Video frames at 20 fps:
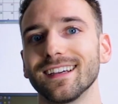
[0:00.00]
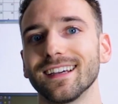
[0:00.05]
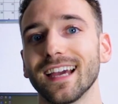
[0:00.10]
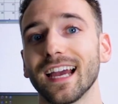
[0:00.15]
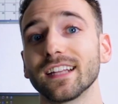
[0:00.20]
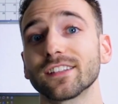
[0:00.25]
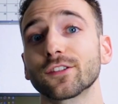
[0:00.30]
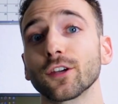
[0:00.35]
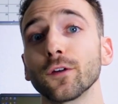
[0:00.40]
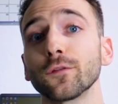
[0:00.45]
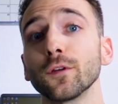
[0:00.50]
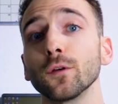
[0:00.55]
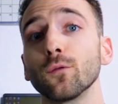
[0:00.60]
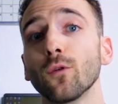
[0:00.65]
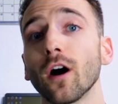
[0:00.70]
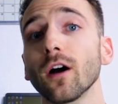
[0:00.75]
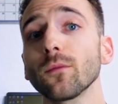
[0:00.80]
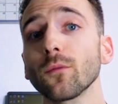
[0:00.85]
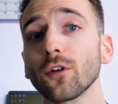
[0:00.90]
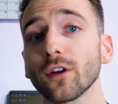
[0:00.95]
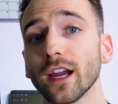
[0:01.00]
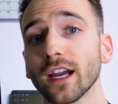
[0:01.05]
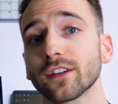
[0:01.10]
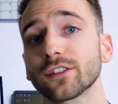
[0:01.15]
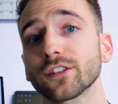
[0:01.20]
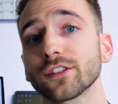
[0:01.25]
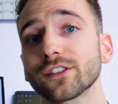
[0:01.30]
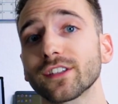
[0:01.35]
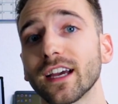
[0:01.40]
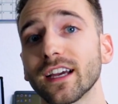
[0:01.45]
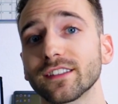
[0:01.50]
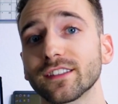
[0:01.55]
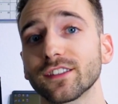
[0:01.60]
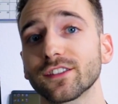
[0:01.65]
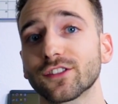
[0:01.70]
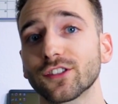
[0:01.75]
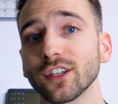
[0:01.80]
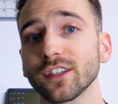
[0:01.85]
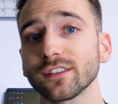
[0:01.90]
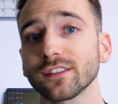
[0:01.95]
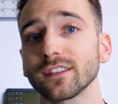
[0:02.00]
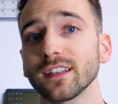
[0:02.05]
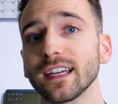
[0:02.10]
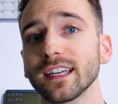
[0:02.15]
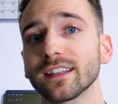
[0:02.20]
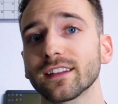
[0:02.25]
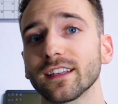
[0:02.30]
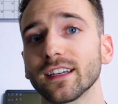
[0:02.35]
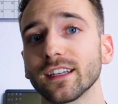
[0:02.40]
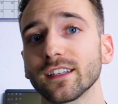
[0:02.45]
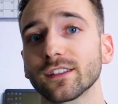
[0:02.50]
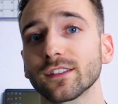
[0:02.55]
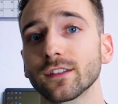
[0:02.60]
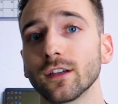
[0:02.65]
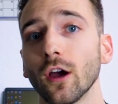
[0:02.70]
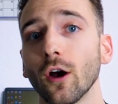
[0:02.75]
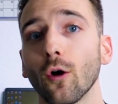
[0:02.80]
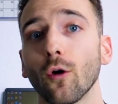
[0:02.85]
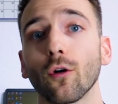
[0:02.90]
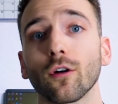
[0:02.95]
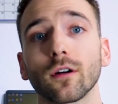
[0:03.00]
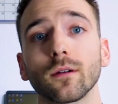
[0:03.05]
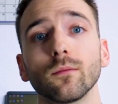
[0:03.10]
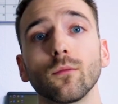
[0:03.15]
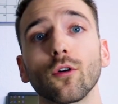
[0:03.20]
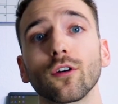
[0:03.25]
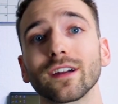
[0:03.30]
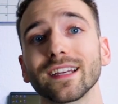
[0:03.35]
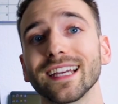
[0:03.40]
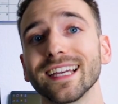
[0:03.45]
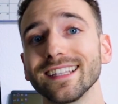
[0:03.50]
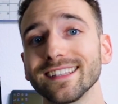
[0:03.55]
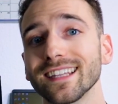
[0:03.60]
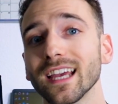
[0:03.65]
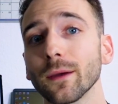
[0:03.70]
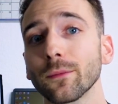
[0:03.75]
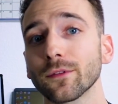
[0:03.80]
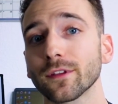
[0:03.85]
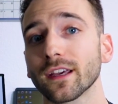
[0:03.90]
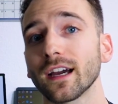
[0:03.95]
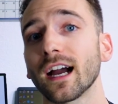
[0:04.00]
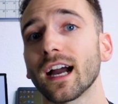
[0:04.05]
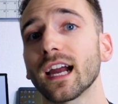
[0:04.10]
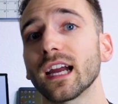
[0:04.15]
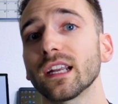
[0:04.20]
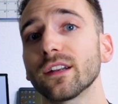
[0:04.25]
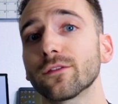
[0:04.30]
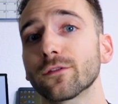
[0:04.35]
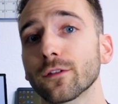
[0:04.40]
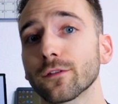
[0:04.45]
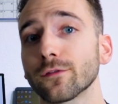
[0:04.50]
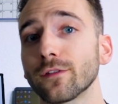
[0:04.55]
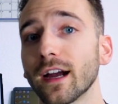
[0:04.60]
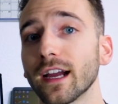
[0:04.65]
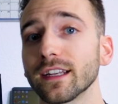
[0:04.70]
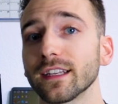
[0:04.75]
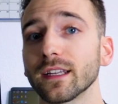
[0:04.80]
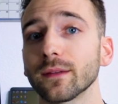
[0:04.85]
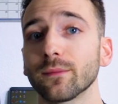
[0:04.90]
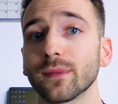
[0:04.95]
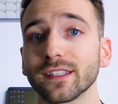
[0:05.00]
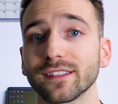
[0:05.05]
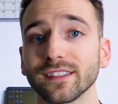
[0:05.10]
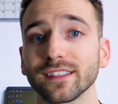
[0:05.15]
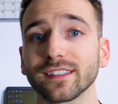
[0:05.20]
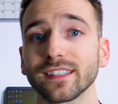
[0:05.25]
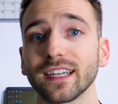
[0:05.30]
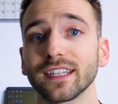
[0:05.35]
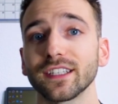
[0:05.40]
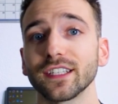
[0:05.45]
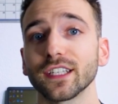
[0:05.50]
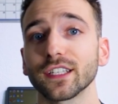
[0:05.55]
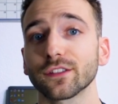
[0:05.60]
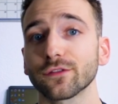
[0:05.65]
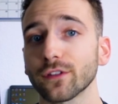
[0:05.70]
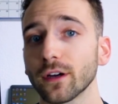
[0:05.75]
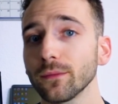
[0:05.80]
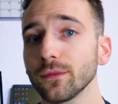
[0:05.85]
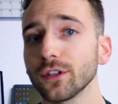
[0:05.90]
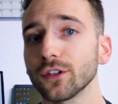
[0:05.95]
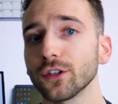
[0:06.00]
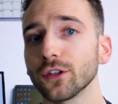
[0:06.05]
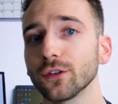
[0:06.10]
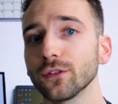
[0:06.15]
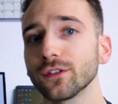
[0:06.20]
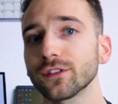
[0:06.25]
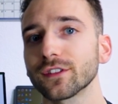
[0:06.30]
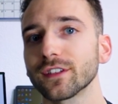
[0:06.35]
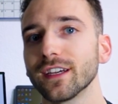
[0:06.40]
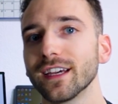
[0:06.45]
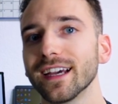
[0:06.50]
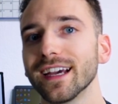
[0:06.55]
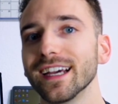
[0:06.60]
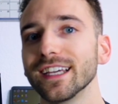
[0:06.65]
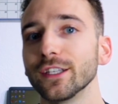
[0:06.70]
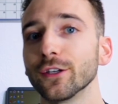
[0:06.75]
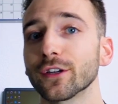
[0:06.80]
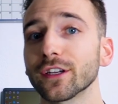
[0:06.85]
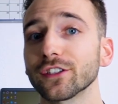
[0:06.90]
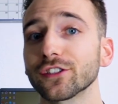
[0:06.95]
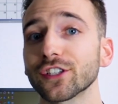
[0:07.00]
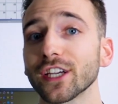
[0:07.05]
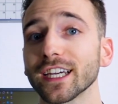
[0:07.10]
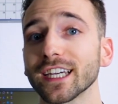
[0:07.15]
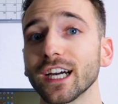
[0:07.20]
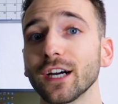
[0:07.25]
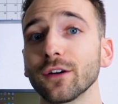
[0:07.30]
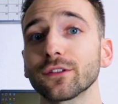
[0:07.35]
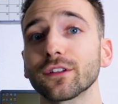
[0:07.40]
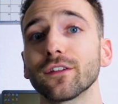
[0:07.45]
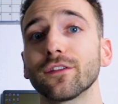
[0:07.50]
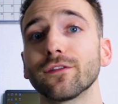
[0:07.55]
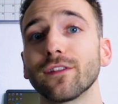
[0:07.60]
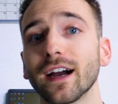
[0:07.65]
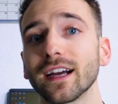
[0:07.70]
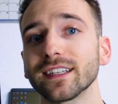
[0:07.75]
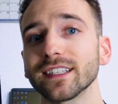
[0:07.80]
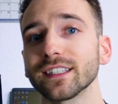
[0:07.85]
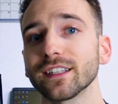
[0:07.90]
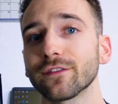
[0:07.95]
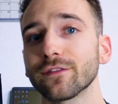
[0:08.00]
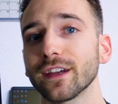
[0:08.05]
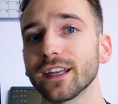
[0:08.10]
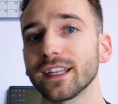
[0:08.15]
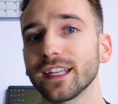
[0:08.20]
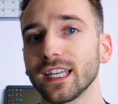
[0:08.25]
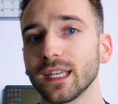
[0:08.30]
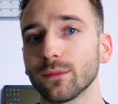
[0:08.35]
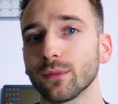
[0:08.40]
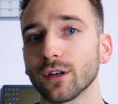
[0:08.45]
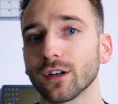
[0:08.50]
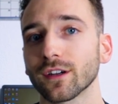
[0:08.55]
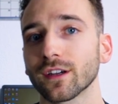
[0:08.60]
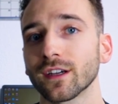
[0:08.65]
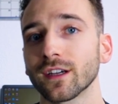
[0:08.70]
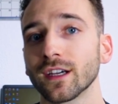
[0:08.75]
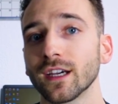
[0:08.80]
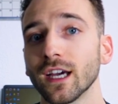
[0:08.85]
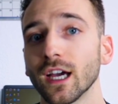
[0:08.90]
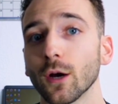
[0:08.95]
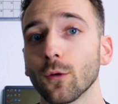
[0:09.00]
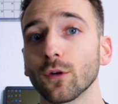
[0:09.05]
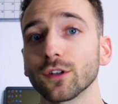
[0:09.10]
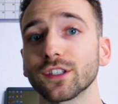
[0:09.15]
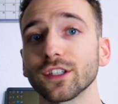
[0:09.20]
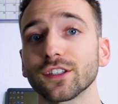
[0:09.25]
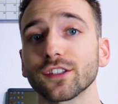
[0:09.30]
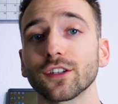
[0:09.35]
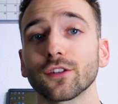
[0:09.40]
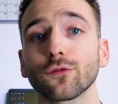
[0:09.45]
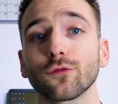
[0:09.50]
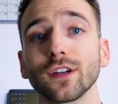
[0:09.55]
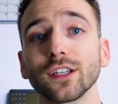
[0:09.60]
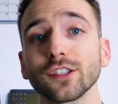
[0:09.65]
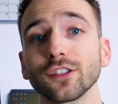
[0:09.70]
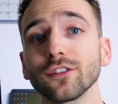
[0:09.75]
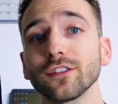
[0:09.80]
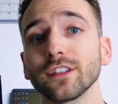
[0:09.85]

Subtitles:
And so if you want more exercises just like this or a more in-depth guide for finding business ideas from the news, you can check out the Finding the Fit ebook, which is an original